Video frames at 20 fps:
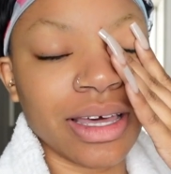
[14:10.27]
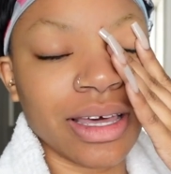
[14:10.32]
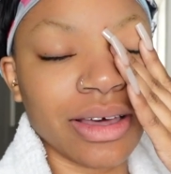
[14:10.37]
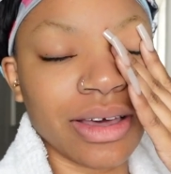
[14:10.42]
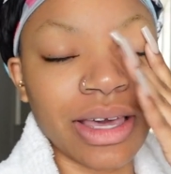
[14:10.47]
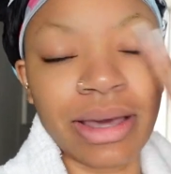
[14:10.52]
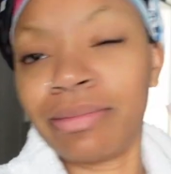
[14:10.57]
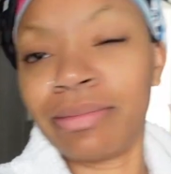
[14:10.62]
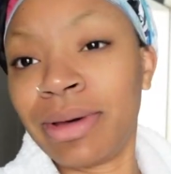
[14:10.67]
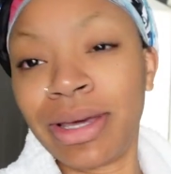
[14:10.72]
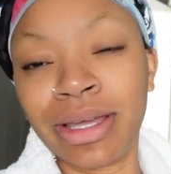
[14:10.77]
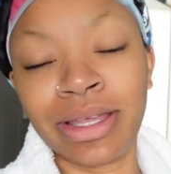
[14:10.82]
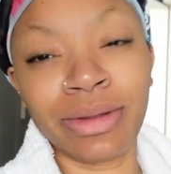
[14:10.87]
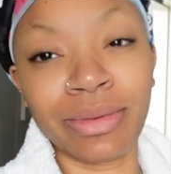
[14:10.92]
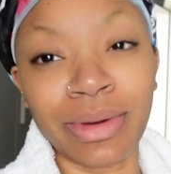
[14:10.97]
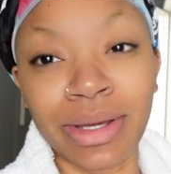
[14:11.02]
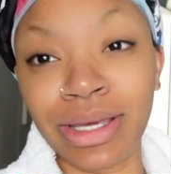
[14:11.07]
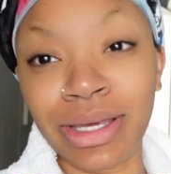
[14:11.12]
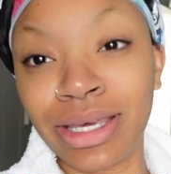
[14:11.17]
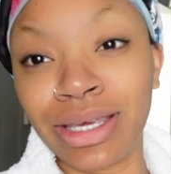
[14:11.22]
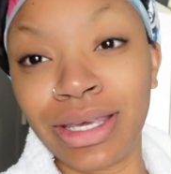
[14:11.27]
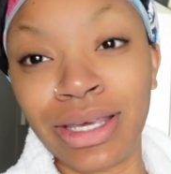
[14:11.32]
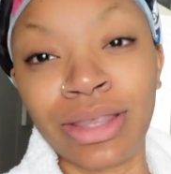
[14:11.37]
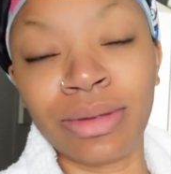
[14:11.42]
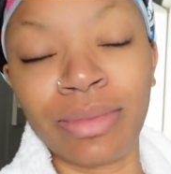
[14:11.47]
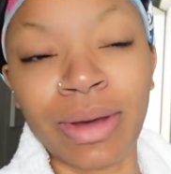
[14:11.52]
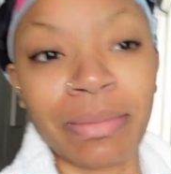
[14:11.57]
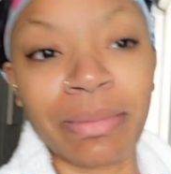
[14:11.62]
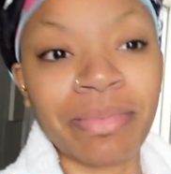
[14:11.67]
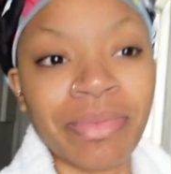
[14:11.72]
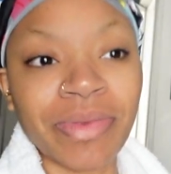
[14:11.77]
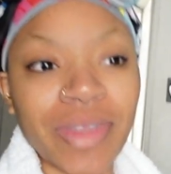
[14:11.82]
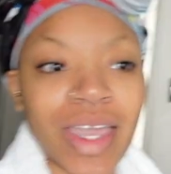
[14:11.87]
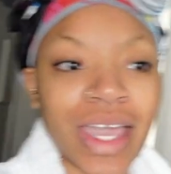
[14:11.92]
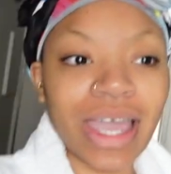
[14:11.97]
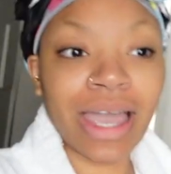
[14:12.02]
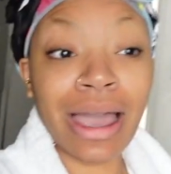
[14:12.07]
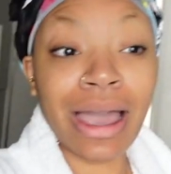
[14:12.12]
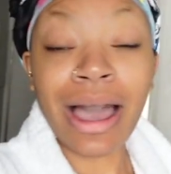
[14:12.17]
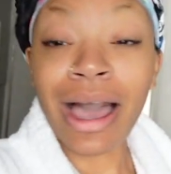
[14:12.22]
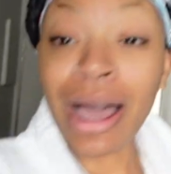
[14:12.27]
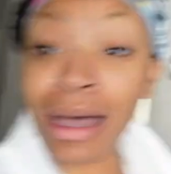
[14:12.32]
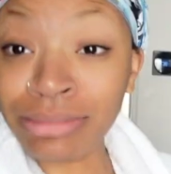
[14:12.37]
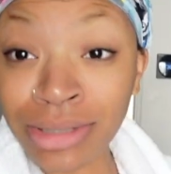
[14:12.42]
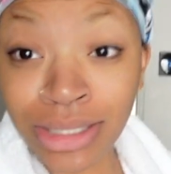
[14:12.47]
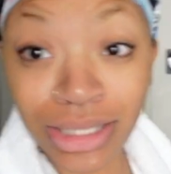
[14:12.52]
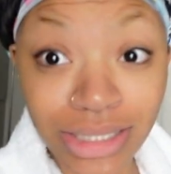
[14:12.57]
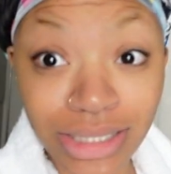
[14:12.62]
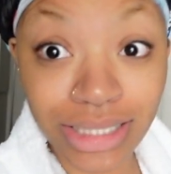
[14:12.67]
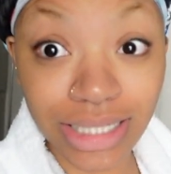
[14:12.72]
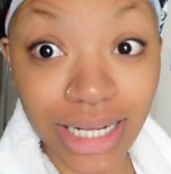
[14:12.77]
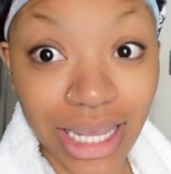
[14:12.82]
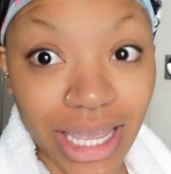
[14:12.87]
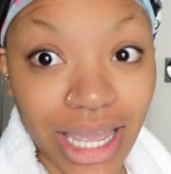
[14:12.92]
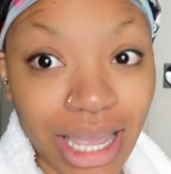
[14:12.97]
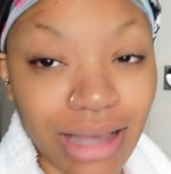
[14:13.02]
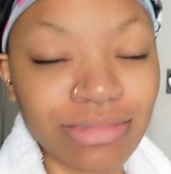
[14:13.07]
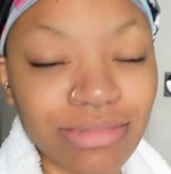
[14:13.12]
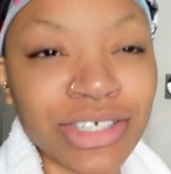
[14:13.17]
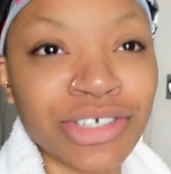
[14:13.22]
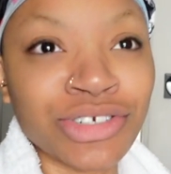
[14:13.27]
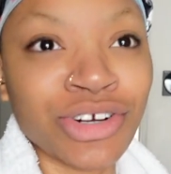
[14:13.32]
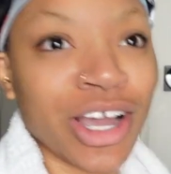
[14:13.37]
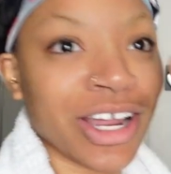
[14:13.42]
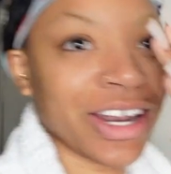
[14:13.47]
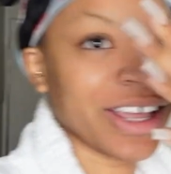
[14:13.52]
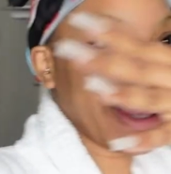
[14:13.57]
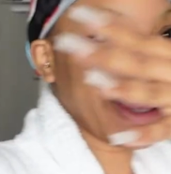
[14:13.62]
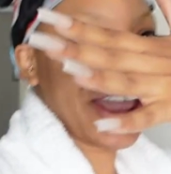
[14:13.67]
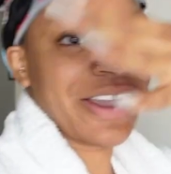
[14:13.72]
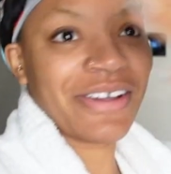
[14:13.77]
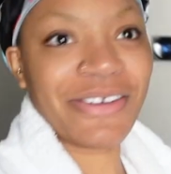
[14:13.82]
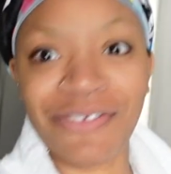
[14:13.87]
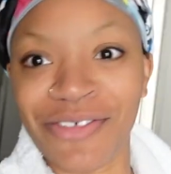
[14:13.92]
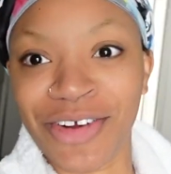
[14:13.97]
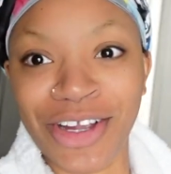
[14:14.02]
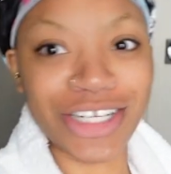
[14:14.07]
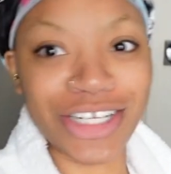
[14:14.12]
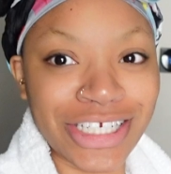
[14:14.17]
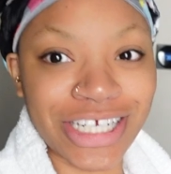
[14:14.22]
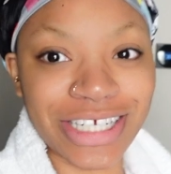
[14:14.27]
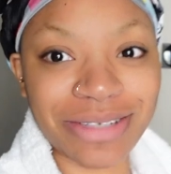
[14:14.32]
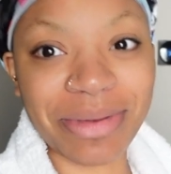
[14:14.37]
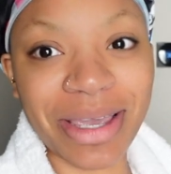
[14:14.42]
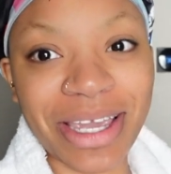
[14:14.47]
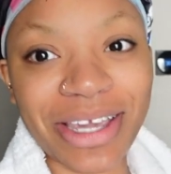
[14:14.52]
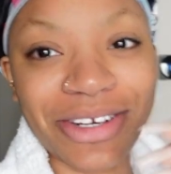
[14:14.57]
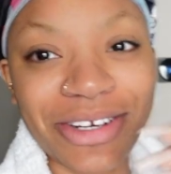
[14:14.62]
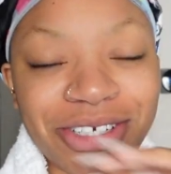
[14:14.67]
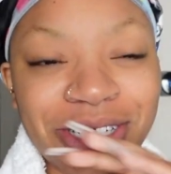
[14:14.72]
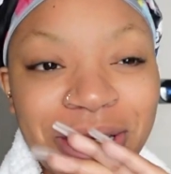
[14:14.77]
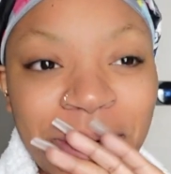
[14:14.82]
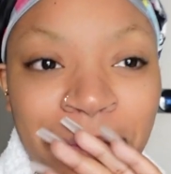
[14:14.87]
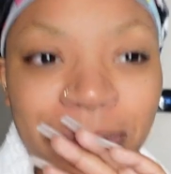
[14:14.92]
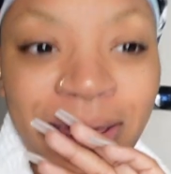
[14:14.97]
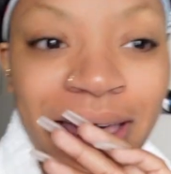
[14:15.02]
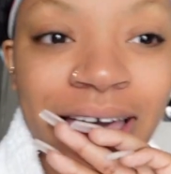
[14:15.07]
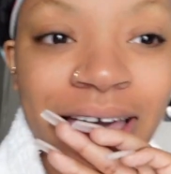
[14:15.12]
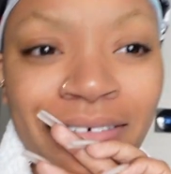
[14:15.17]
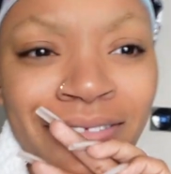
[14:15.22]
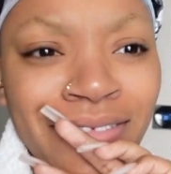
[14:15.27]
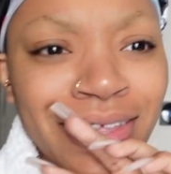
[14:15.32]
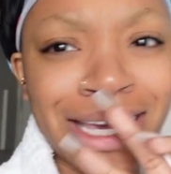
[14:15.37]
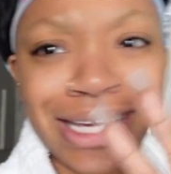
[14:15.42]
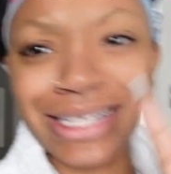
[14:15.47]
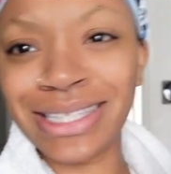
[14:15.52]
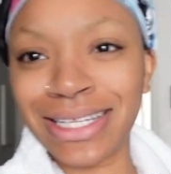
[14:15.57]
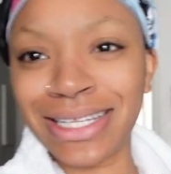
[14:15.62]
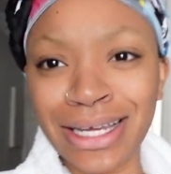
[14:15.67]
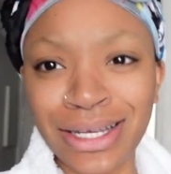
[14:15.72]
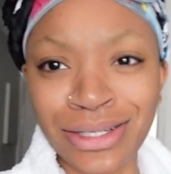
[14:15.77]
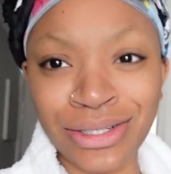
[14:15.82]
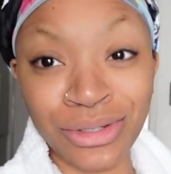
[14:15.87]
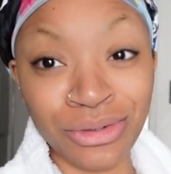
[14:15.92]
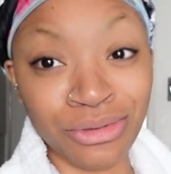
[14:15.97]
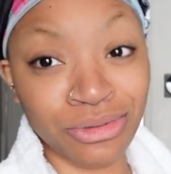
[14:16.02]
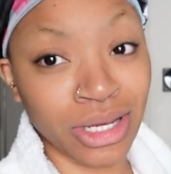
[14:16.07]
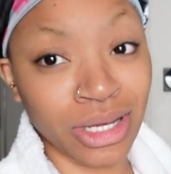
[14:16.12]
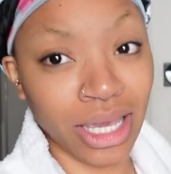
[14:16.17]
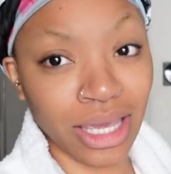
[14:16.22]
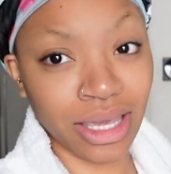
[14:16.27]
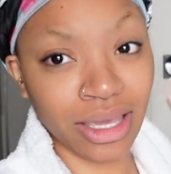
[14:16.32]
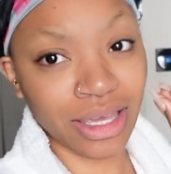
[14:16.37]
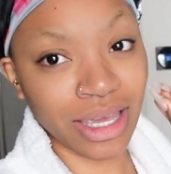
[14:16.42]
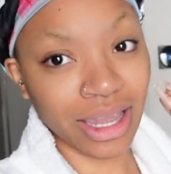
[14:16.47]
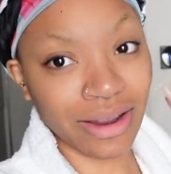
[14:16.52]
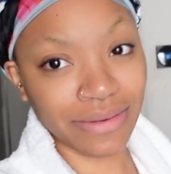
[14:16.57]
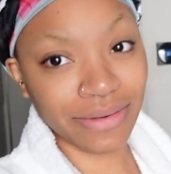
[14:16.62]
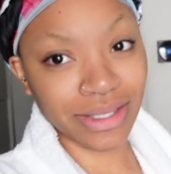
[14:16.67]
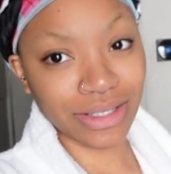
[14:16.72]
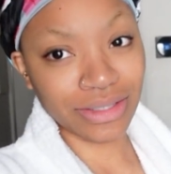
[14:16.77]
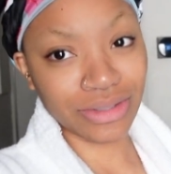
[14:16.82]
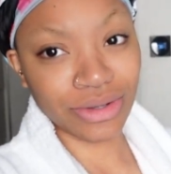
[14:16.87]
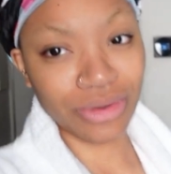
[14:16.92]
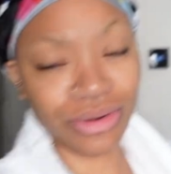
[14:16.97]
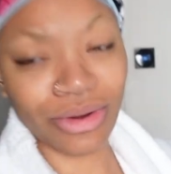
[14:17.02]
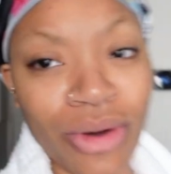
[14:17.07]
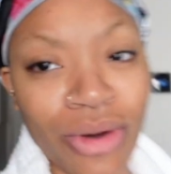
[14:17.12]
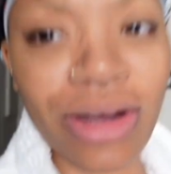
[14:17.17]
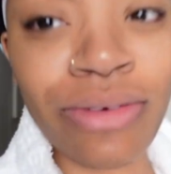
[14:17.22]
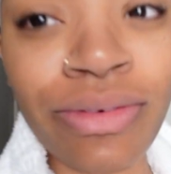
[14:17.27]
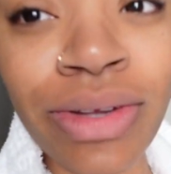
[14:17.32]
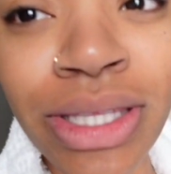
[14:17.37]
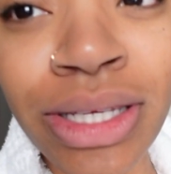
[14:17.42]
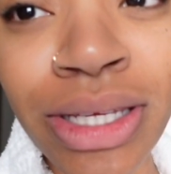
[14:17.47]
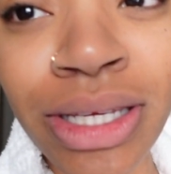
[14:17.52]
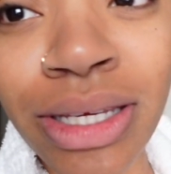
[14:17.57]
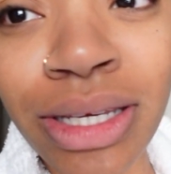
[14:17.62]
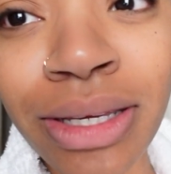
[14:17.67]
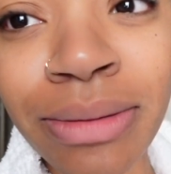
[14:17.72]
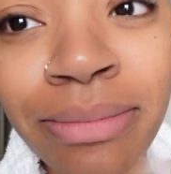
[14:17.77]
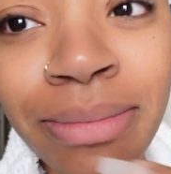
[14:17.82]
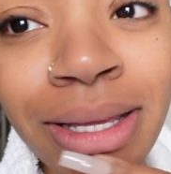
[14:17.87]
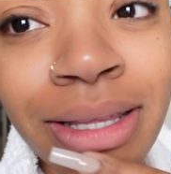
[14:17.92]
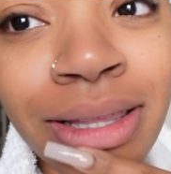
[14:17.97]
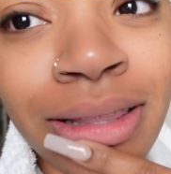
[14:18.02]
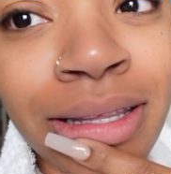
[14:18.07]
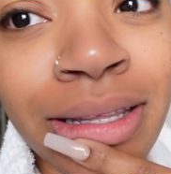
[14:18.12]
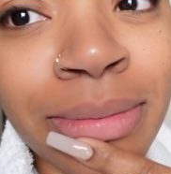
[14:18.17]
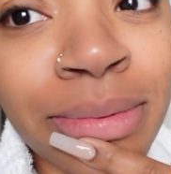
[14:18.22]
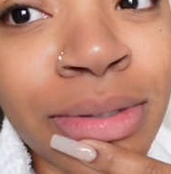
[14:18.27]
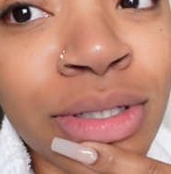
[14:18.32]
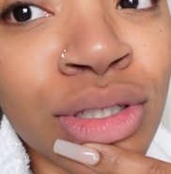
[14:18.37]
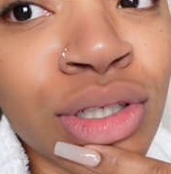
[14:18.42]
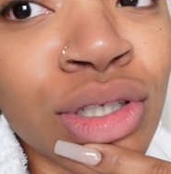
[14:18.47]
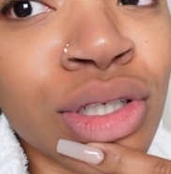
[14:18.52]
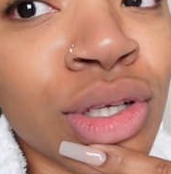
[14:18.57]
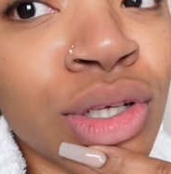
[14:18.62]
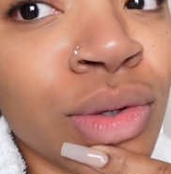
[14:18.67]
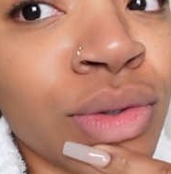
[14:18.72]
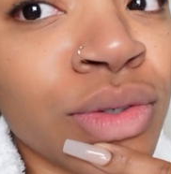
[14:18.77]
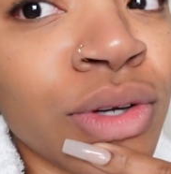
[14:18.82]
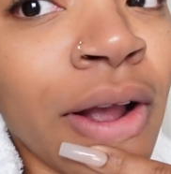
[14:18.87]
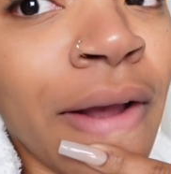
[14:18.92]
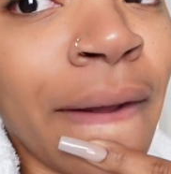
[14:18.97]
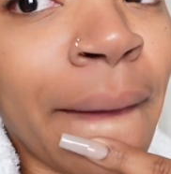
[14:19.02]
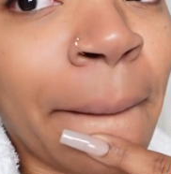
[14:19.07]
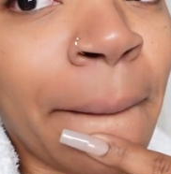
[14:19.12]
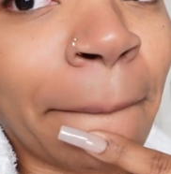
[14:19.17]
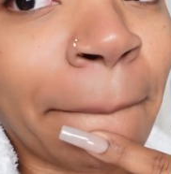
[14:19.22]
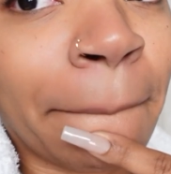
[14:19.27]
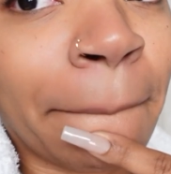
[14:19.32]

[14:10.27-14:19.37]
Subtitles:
okay, but anyway, either way, I'm good today. I'm just trying to like readjust my energy, but I feel like today's a new day. Everything's going to go out really good. My lips look so dry,